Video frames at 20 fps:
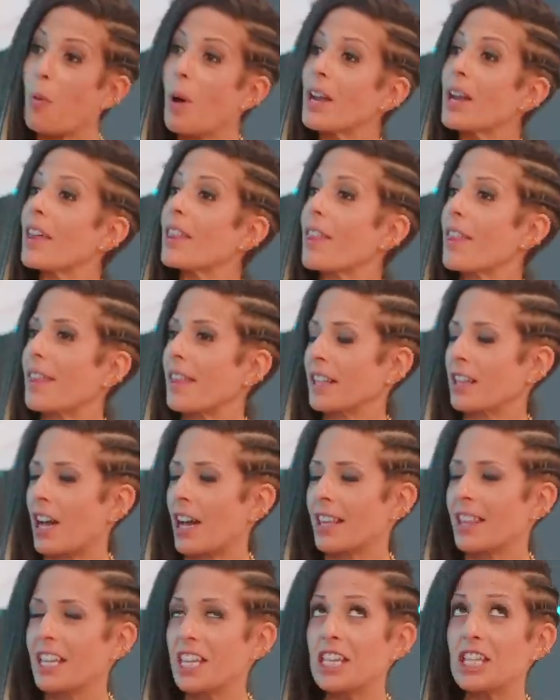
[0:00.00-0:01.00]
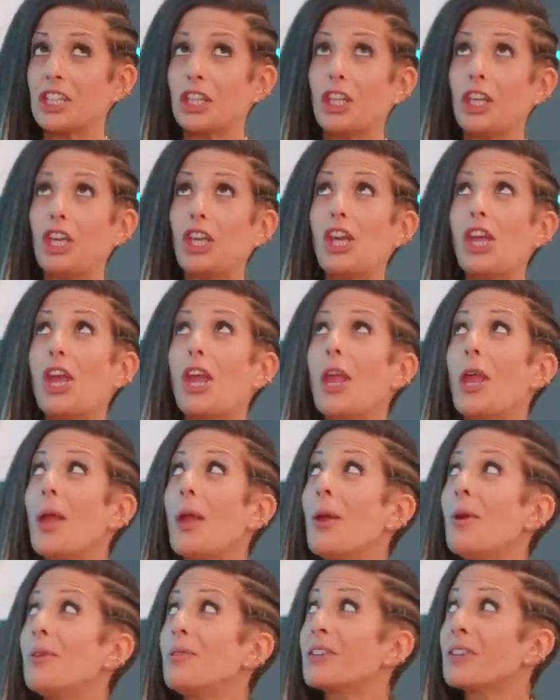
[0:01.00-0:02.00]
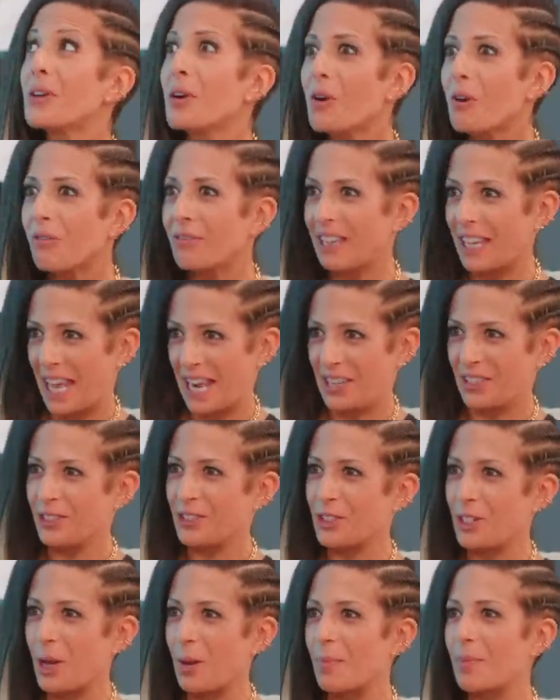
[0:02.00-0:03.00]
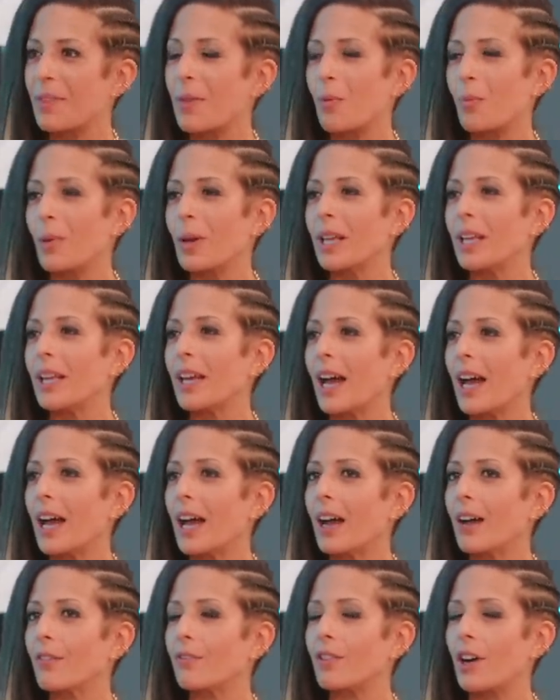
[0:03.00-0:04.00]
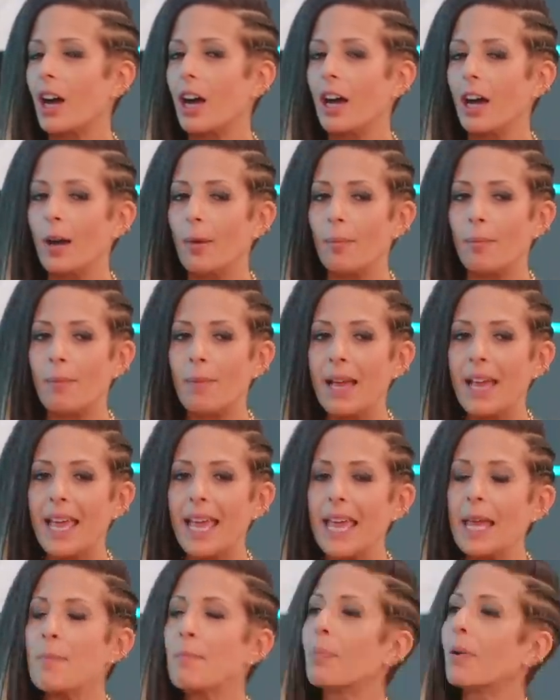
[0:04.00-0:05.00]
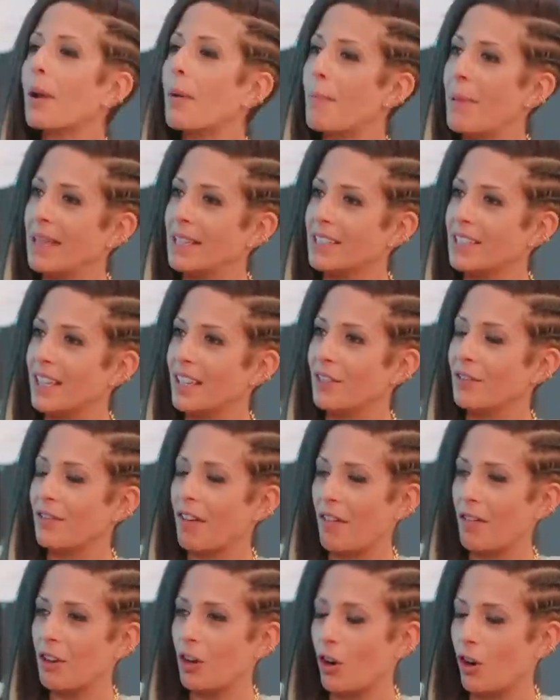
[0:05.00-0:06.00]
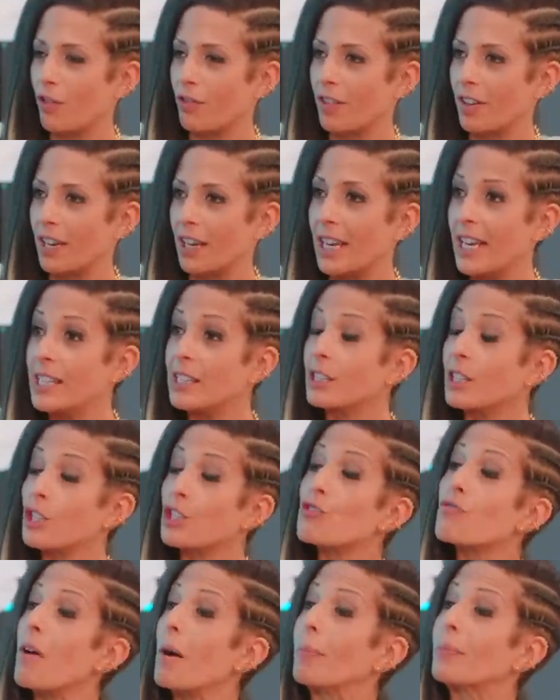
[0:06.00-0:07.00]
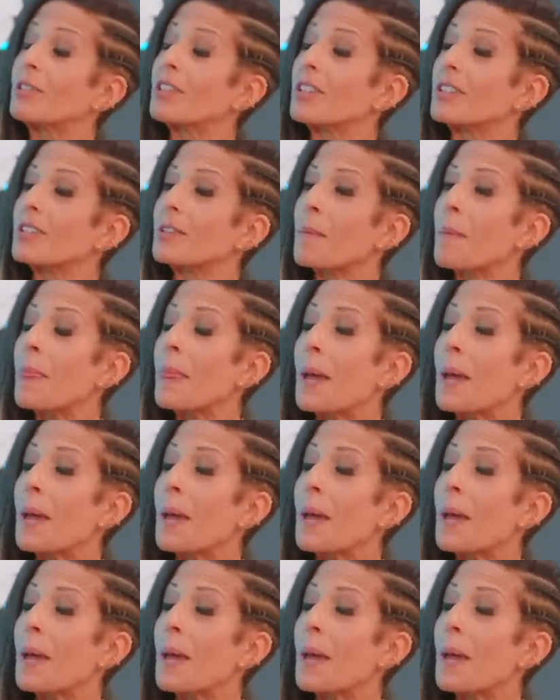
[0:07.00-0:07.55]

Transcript: one other thing that I think is huge in our relationship that we have um, implemented very often is disruptors.